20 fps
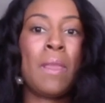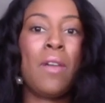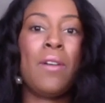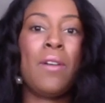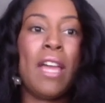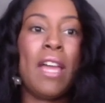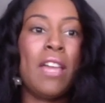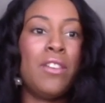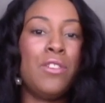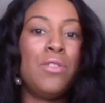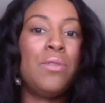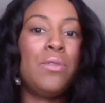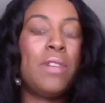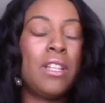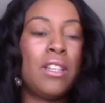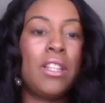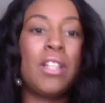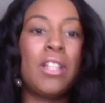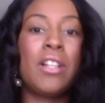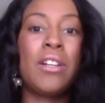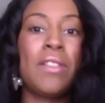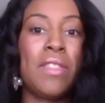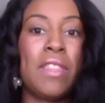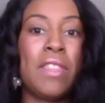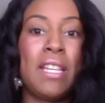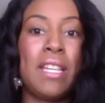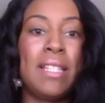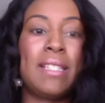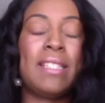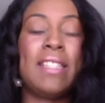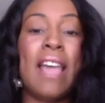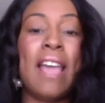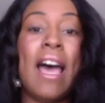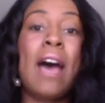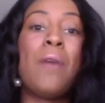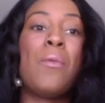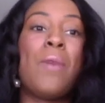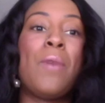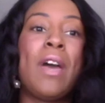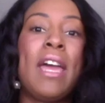Okay, you can learn things
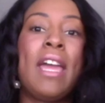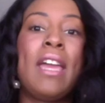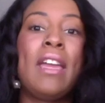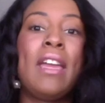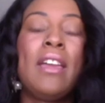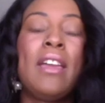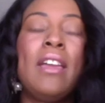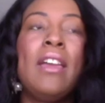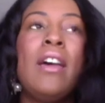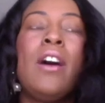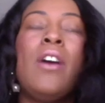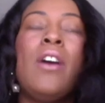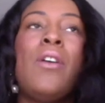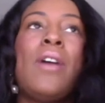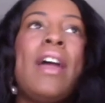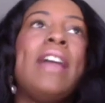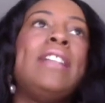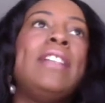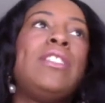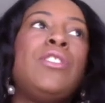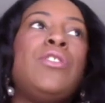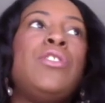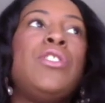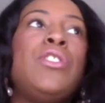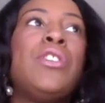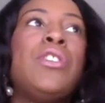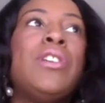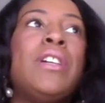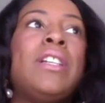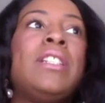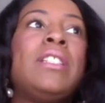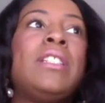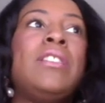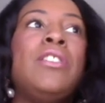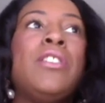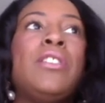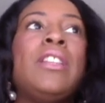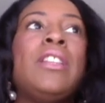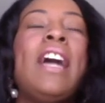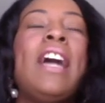that way. Okay, so
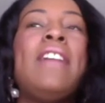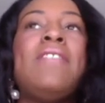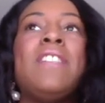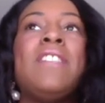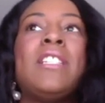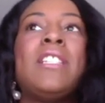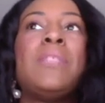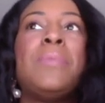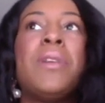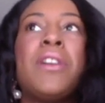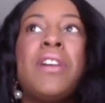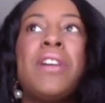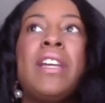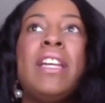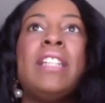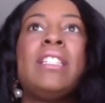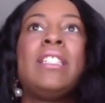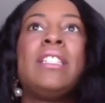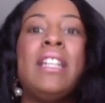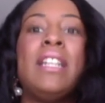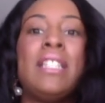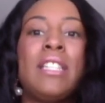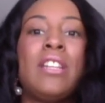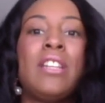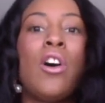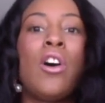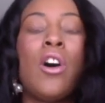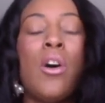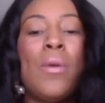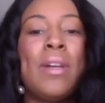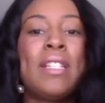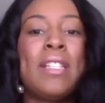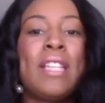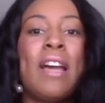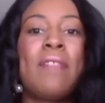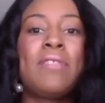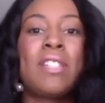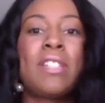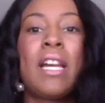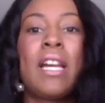your life experience doesn't always
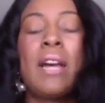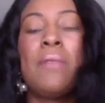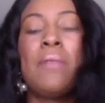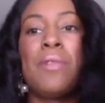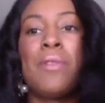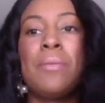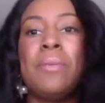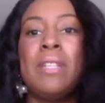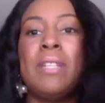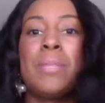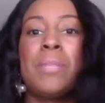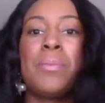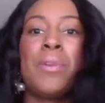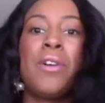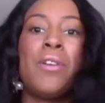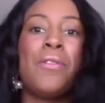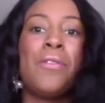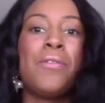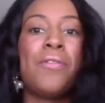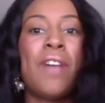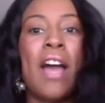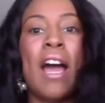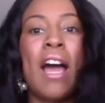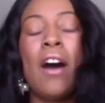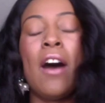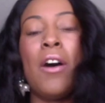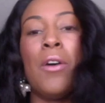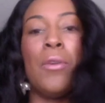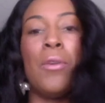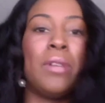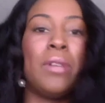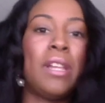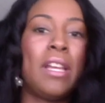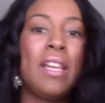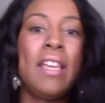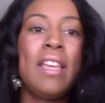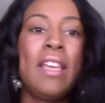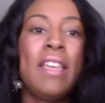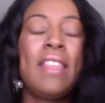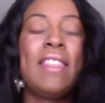have to come from these profound
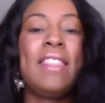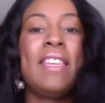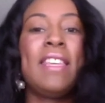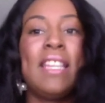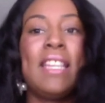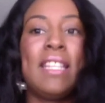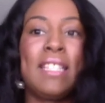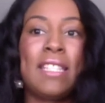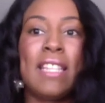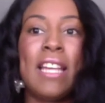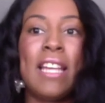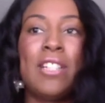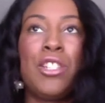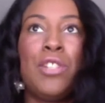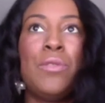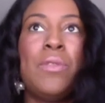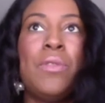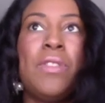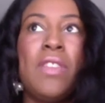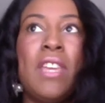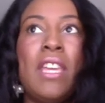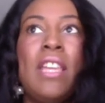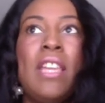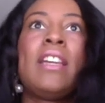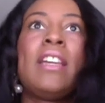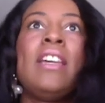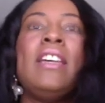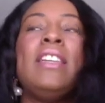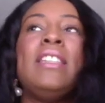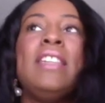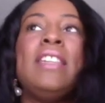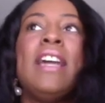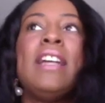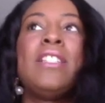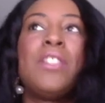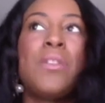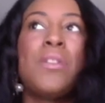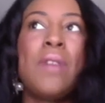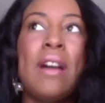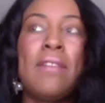things that you think.
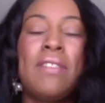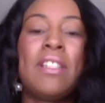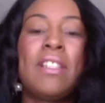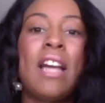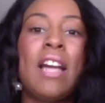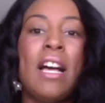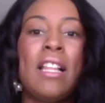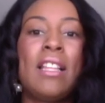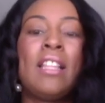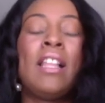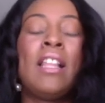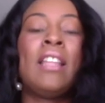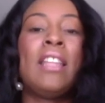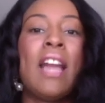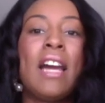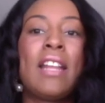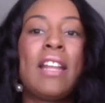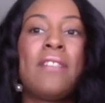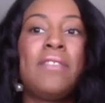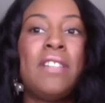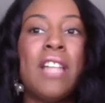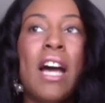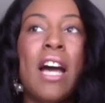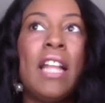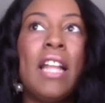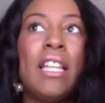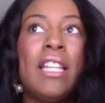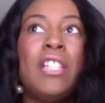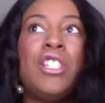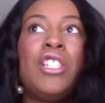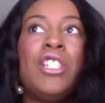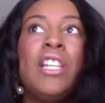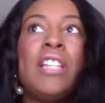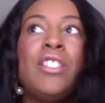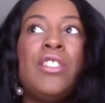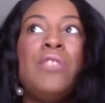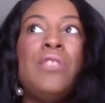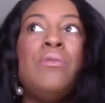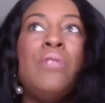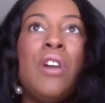Yes, you have a lot of knowledge.
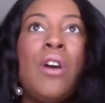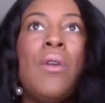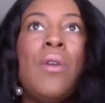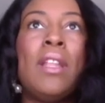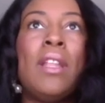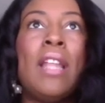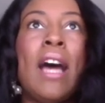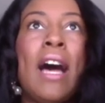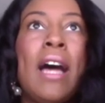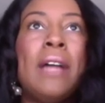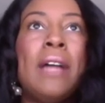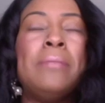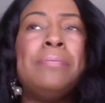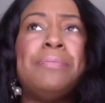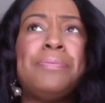Yes, you know a lot,